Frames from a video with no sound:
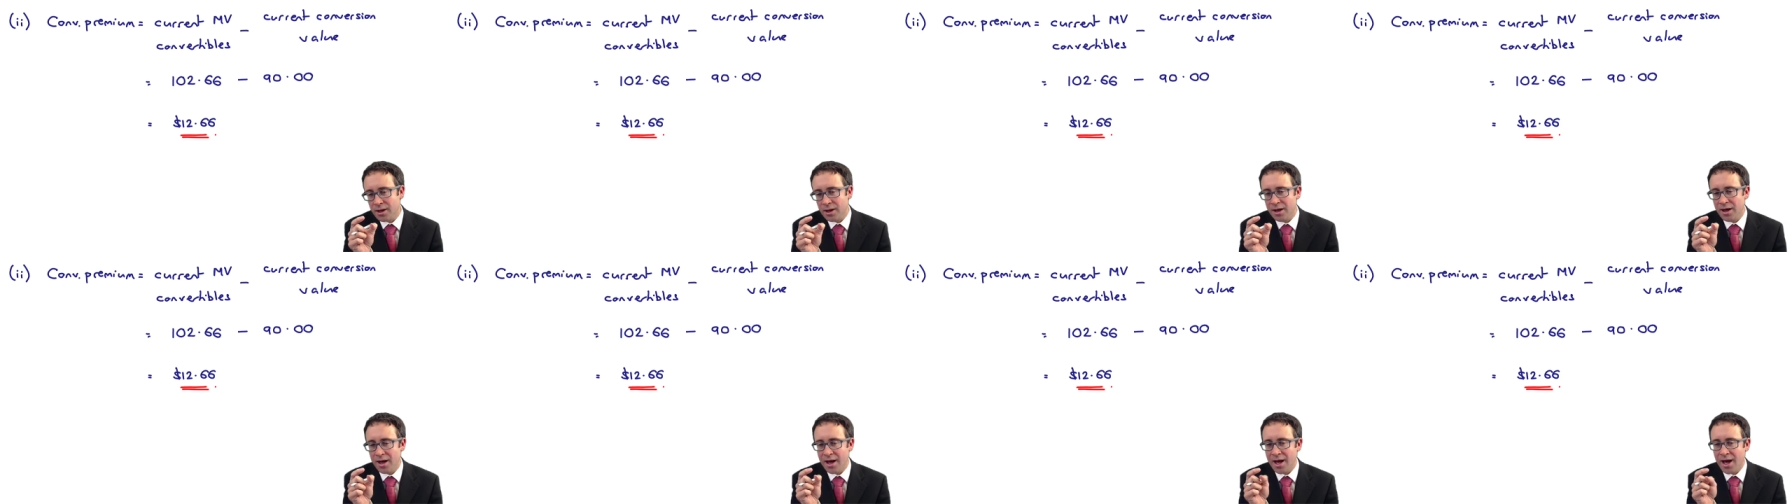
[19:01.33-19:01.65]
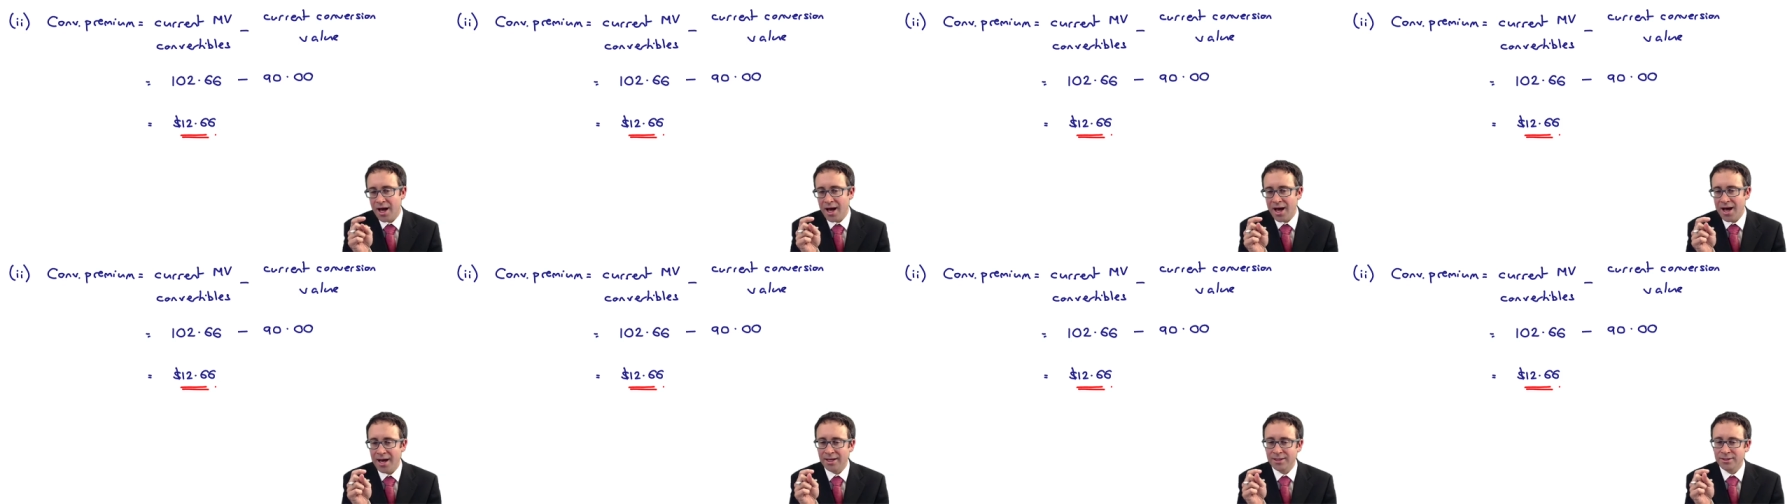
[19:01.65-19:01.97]
uh,
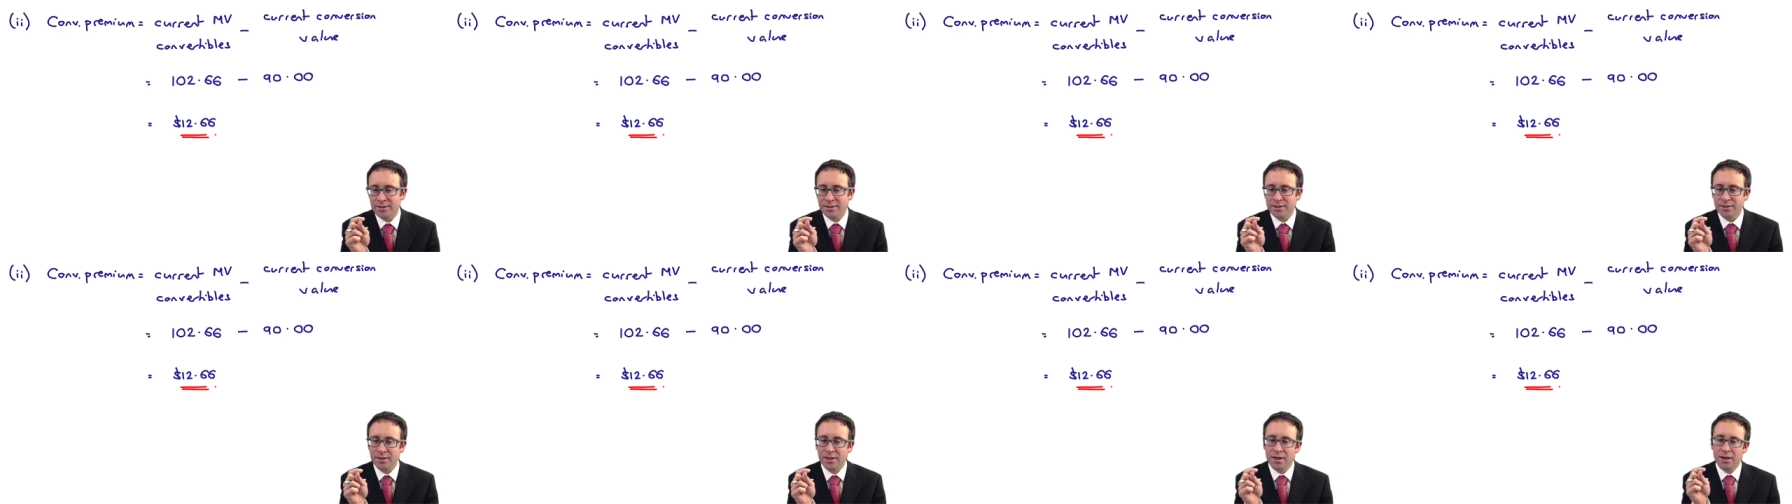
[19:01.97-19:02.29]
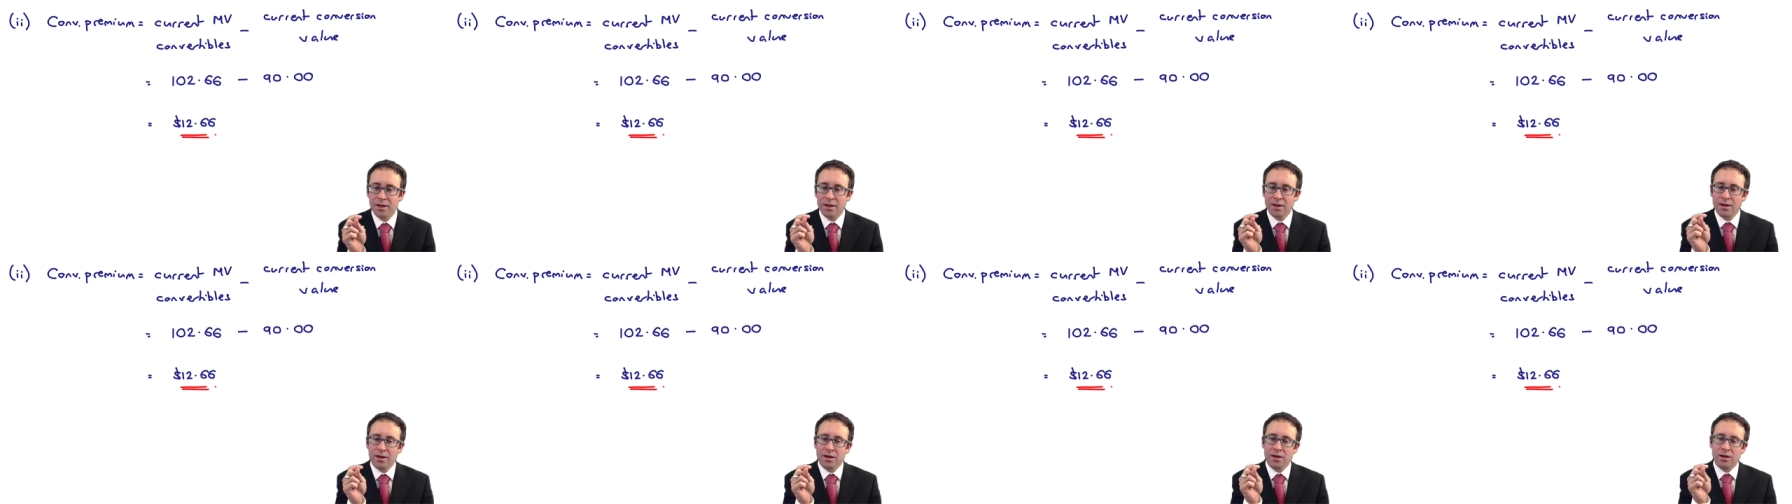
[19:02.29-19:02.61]
as
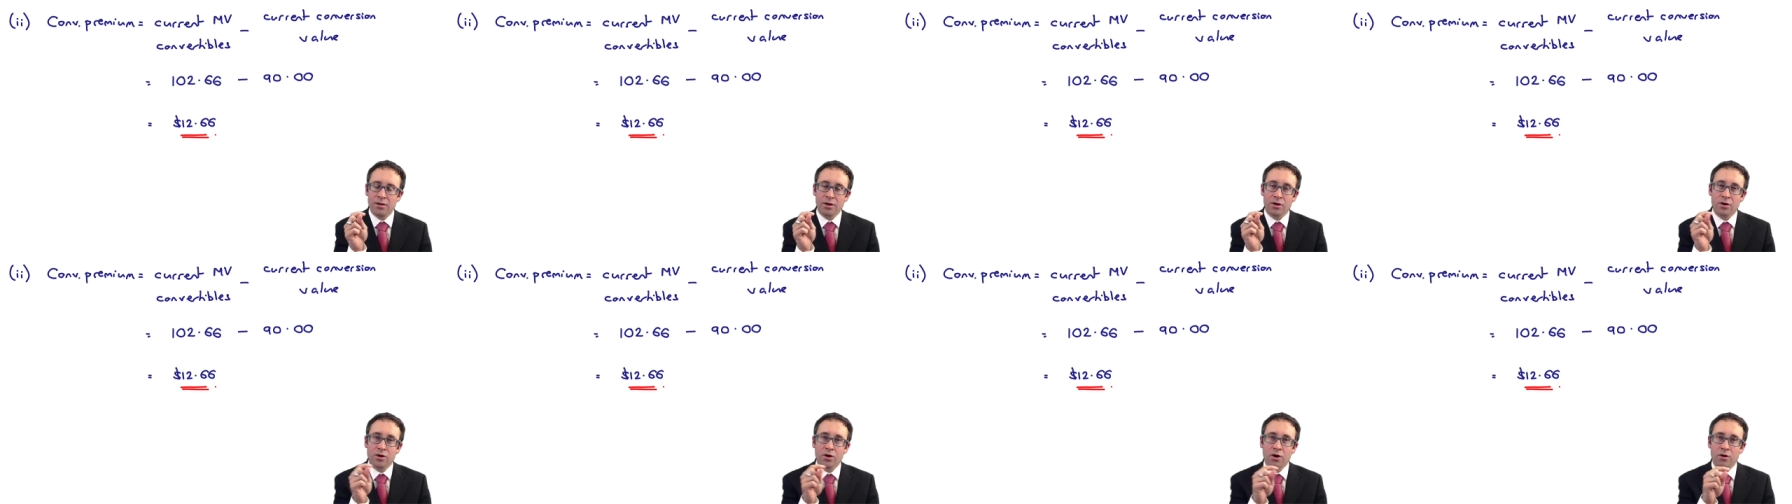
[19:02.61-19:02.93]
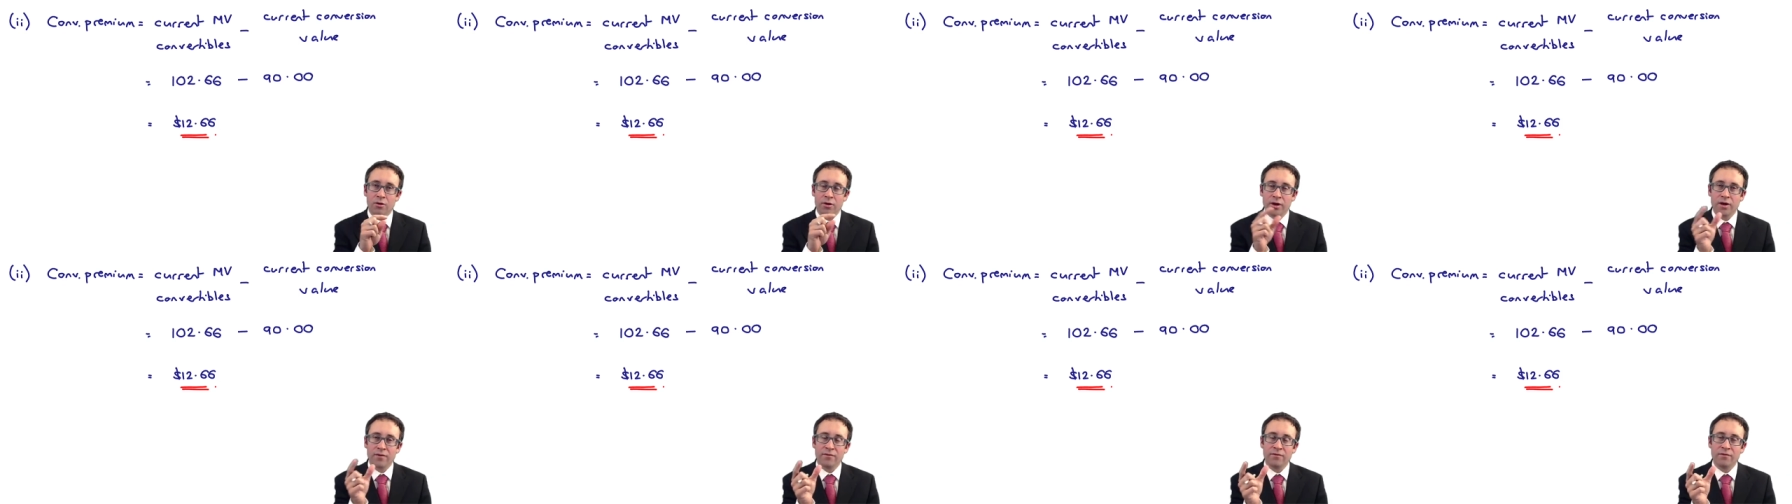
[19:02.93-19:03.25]
the
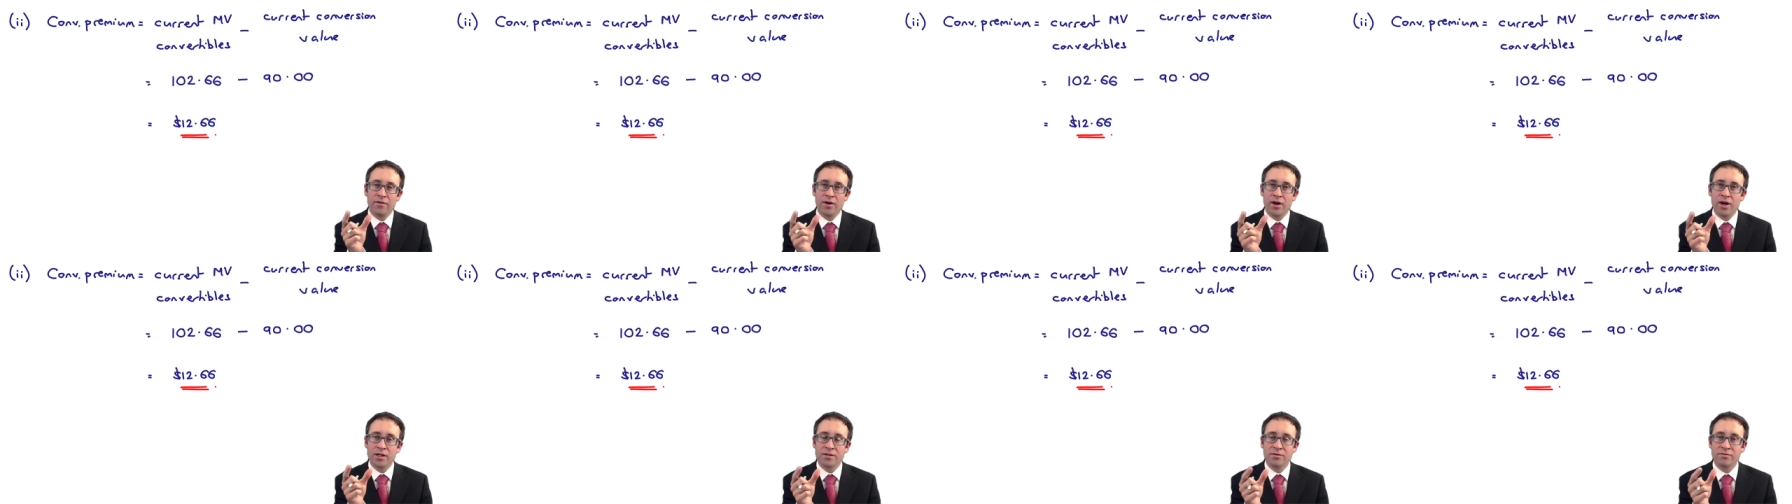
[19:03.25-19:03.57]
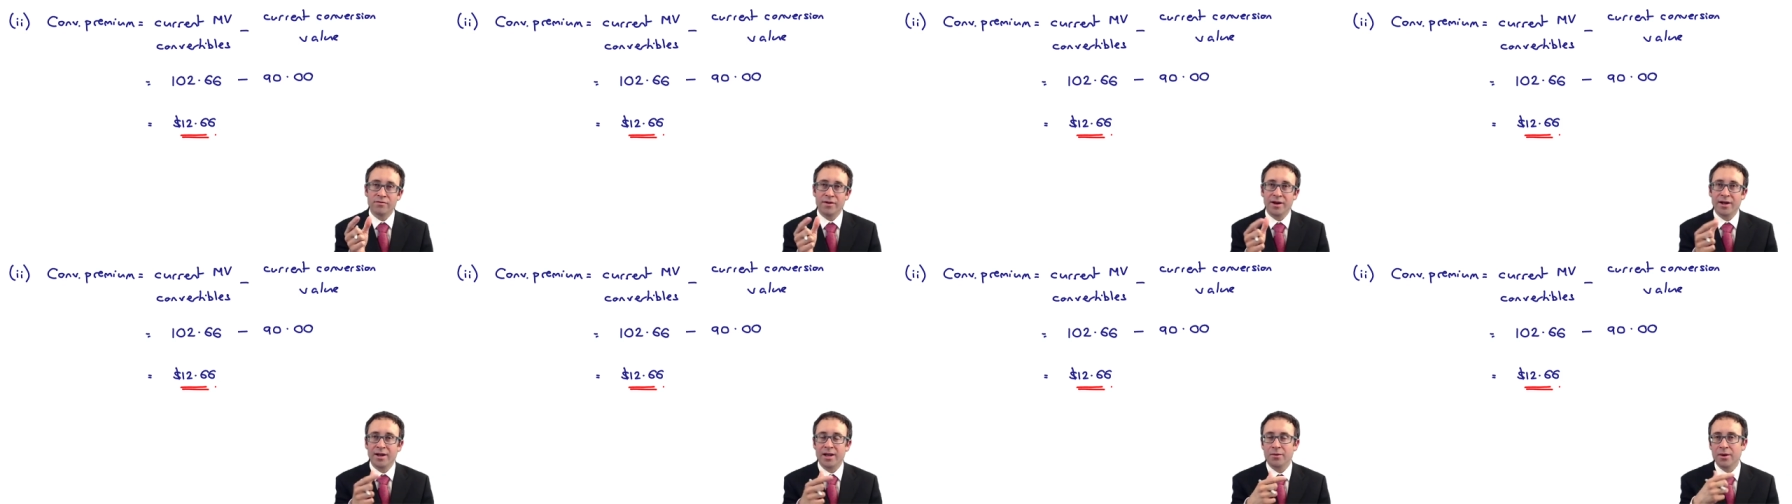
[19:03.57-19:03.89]
current
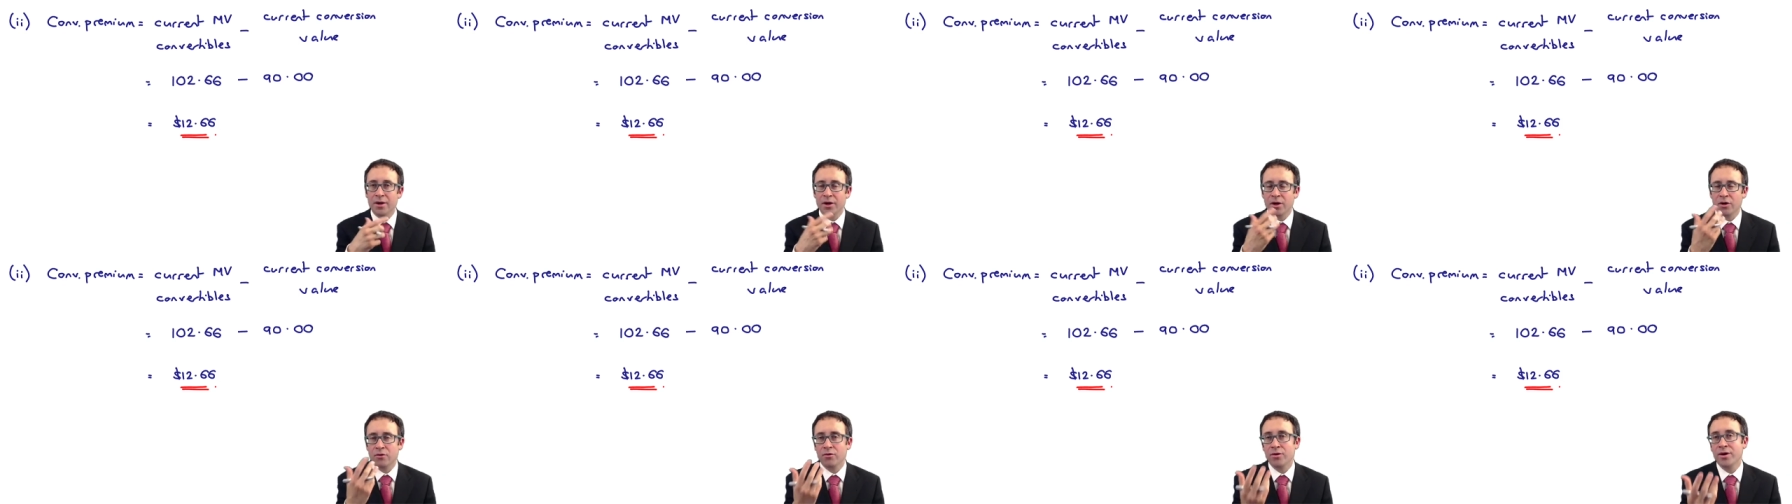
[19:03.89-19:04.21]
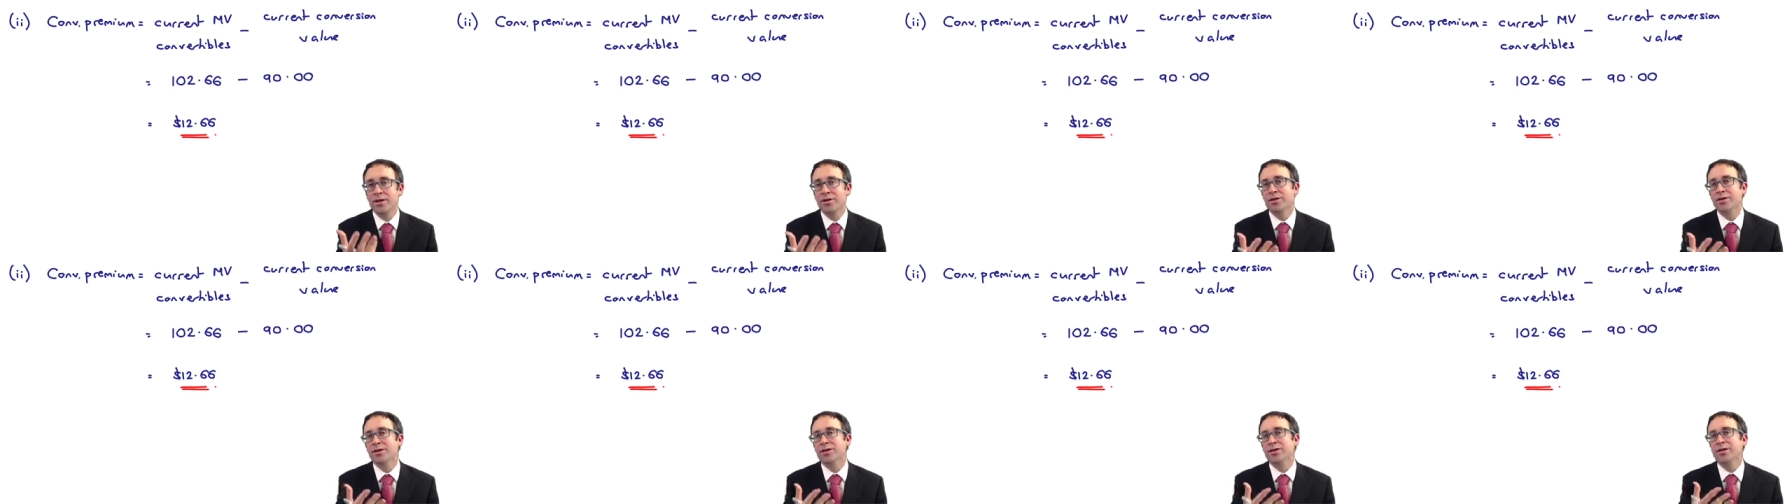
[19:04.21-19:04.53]
conversion value
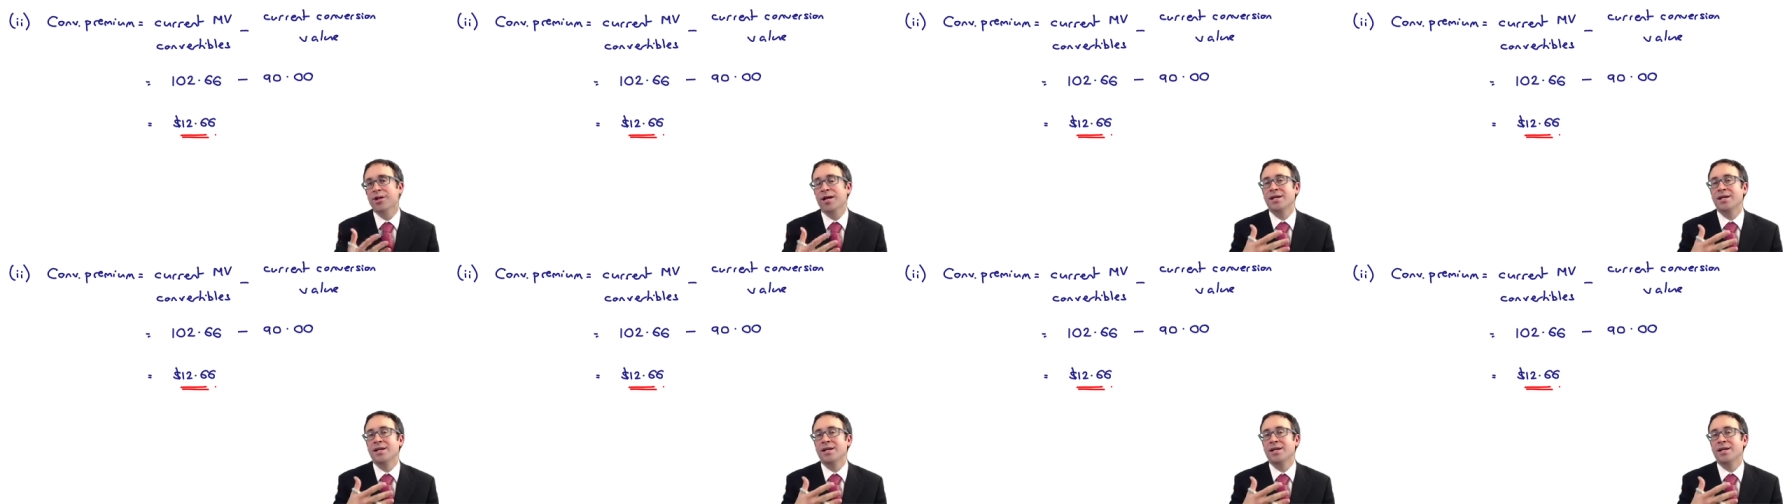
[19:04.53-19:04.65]
increases